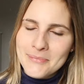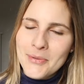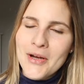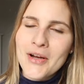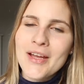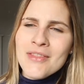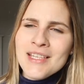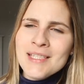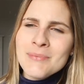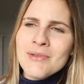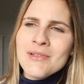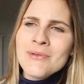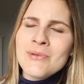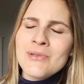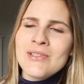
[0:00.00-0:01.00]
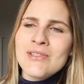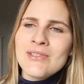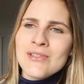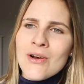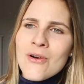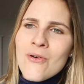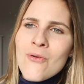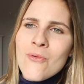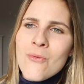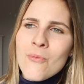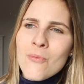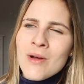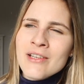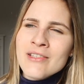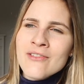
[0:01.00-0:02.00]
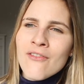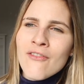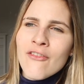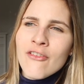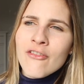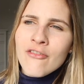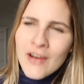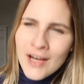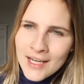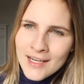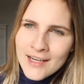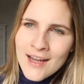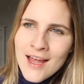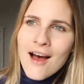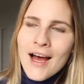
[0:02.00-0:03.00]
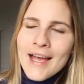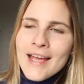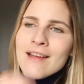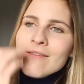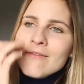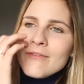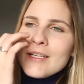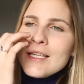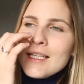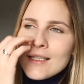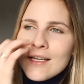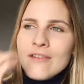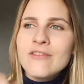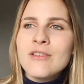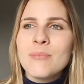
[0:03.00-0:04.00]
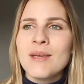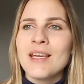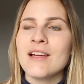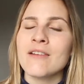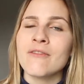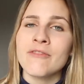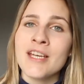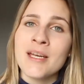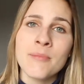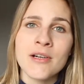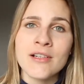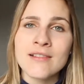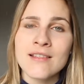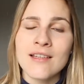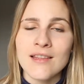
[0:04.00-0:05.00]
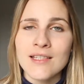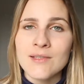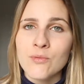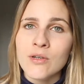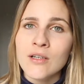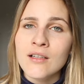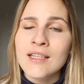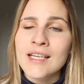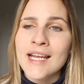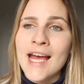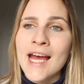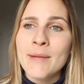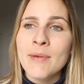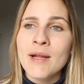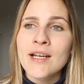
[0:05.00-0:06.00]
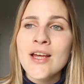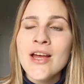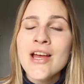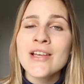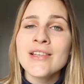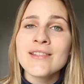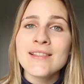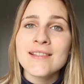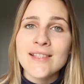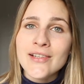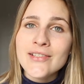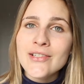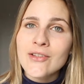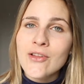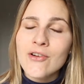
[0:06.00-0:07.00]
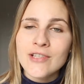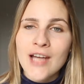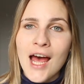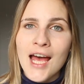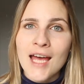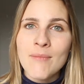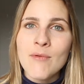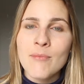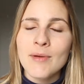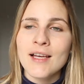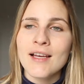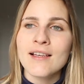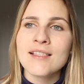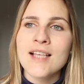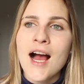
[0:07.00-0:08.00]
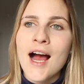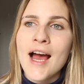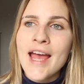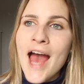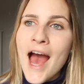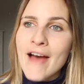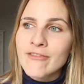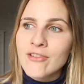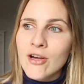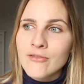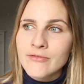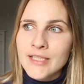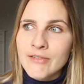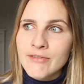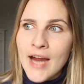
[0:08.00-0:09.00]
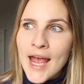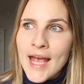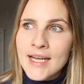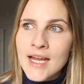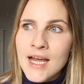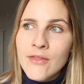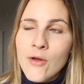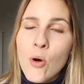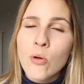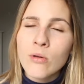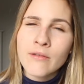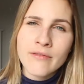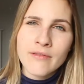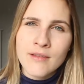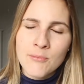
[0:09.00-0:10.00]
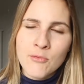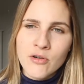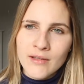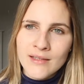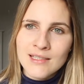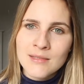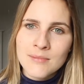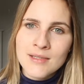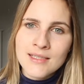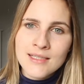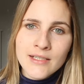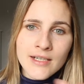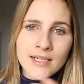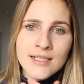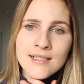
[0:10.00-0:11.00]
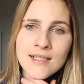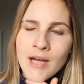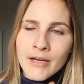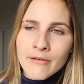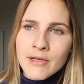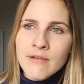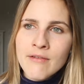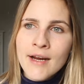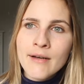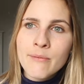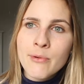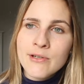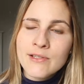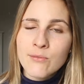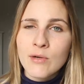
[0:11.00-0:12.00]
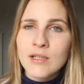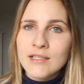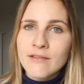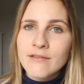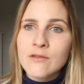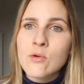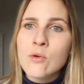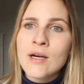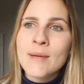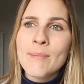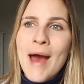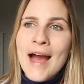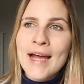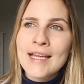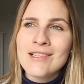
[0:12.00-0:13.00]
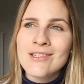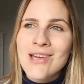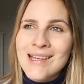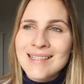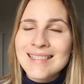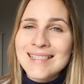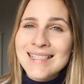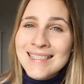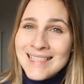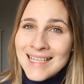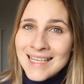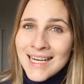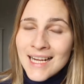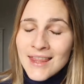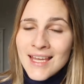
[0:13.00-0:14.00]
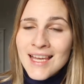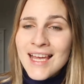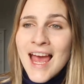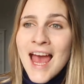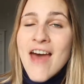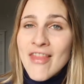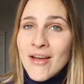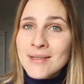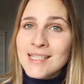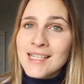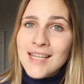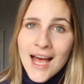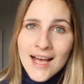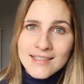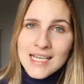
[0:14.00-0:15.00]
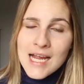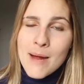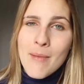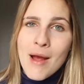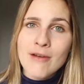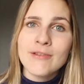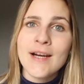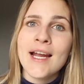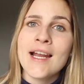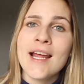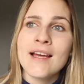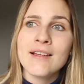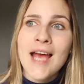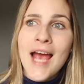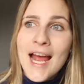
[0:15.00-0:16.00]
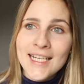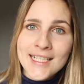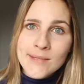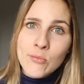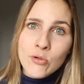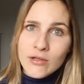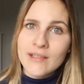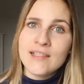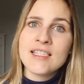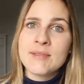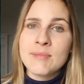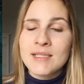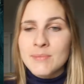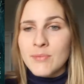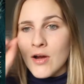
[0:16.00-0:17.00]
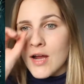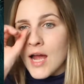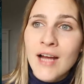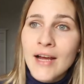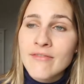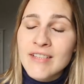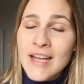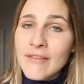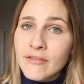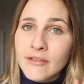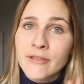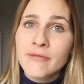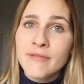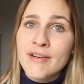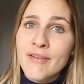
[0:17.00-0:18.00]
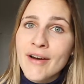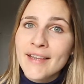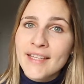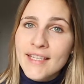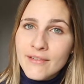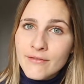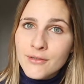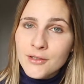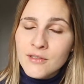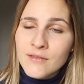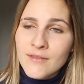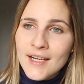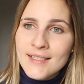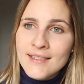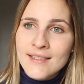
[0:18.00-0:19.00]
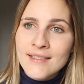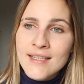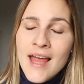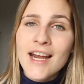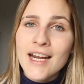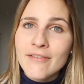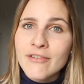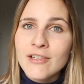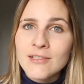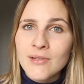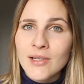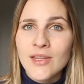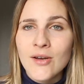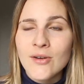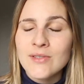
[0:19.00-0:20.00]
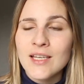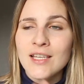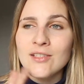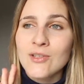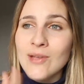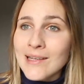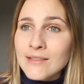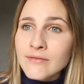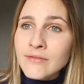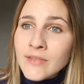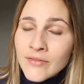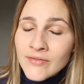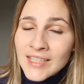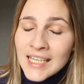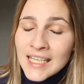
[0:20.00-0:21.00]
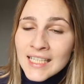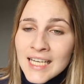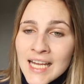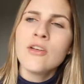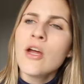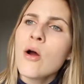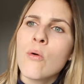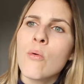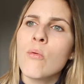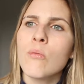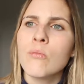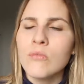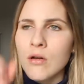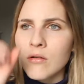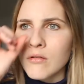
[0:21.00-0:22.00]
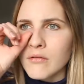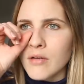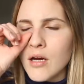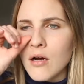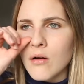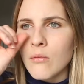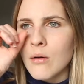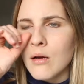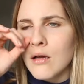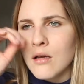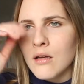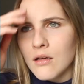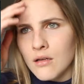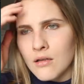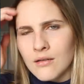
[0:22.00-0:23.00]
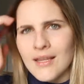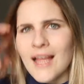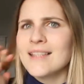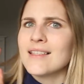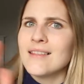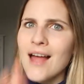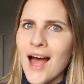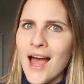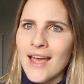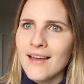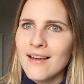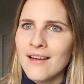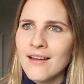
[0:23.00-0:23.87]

book. This book was so much fun. I really loved being re-immersed in this world. It had been such a long time because I have not reread the whole of the Mortal Instruments series. I reread books 1 to 4 back in 2016, I think, and that was the last time I read any Mortal Instruments book. I've never reread The Infernal Devices, and I first read those in 2015. No. That's a lie.